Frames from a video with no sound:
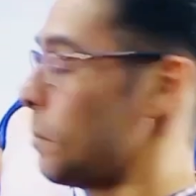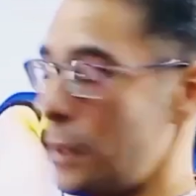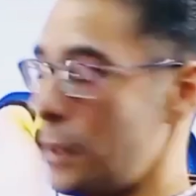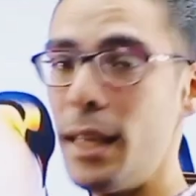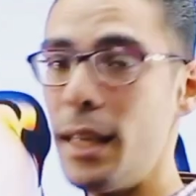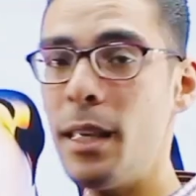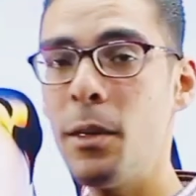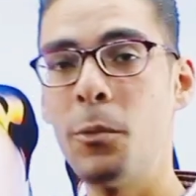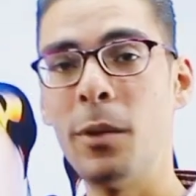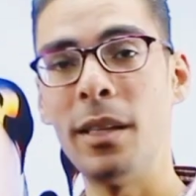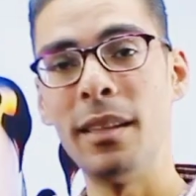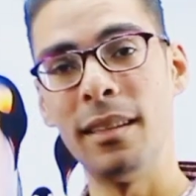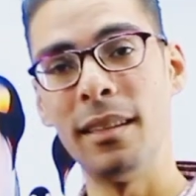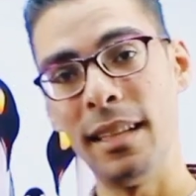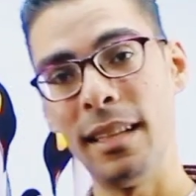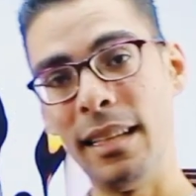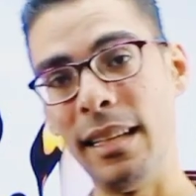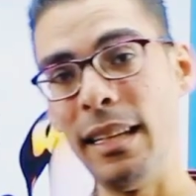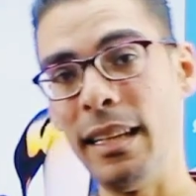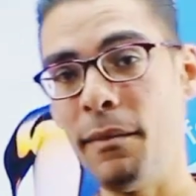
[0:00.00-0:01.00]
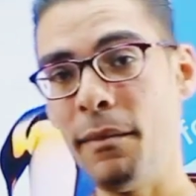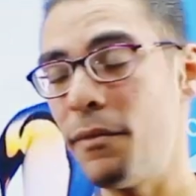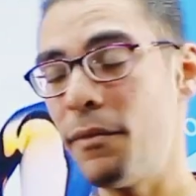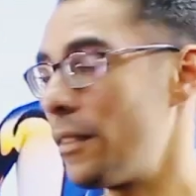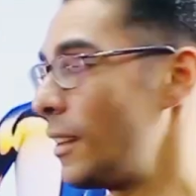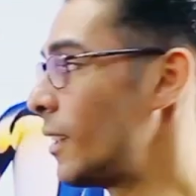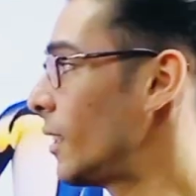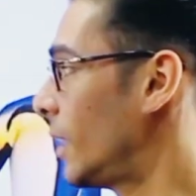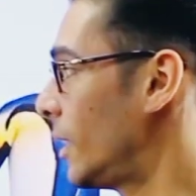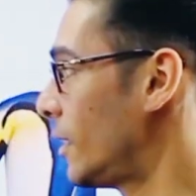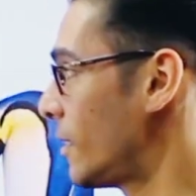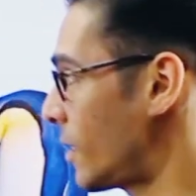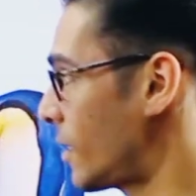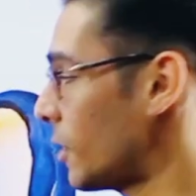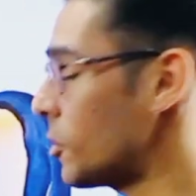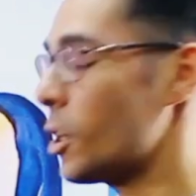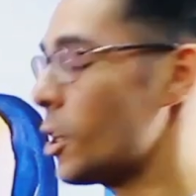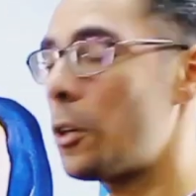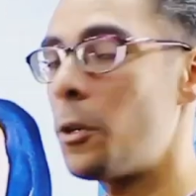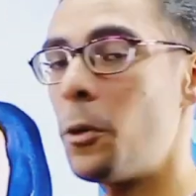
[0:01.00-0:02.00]
penguin live in
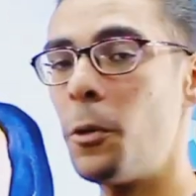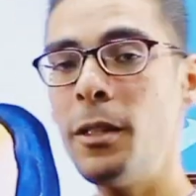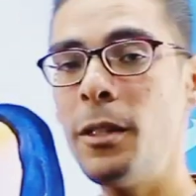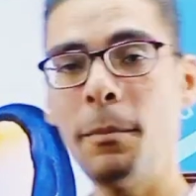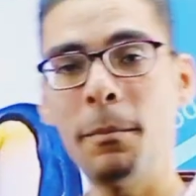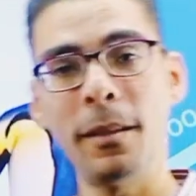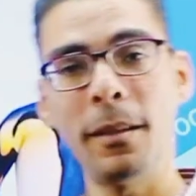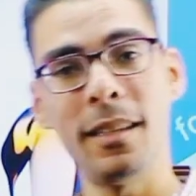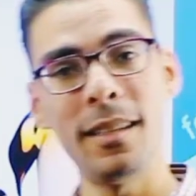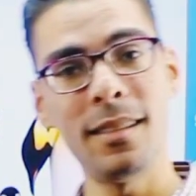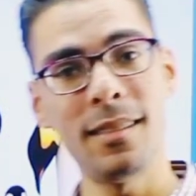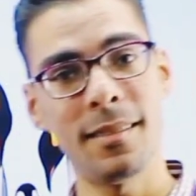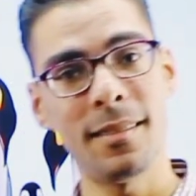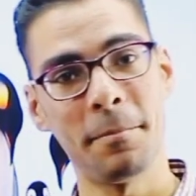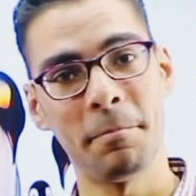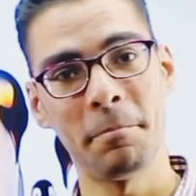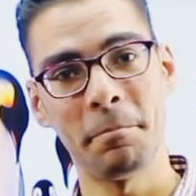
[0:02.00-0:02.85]
such a cold place?